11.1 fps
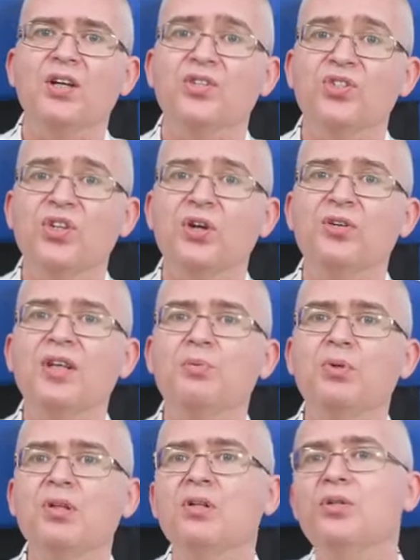Sony
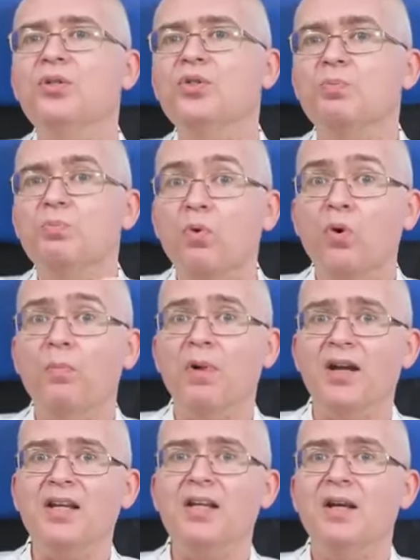would lose more
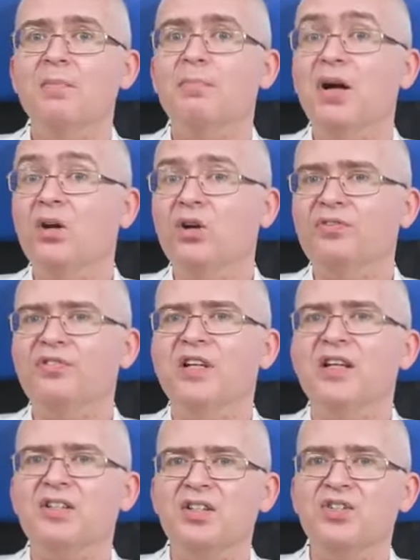money by offering
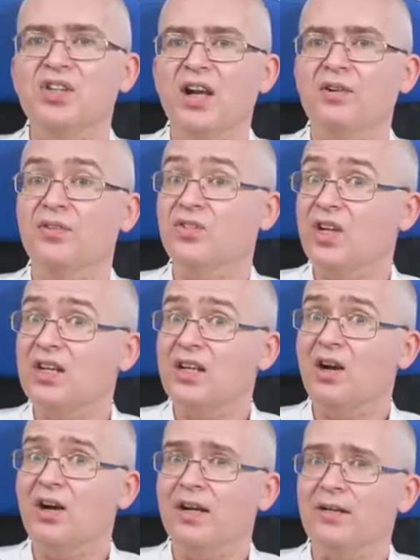a discount that's any
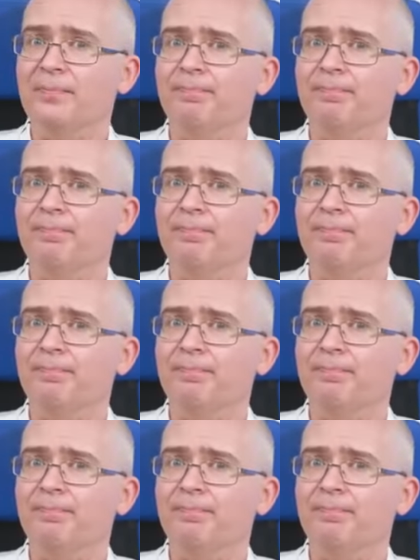higher.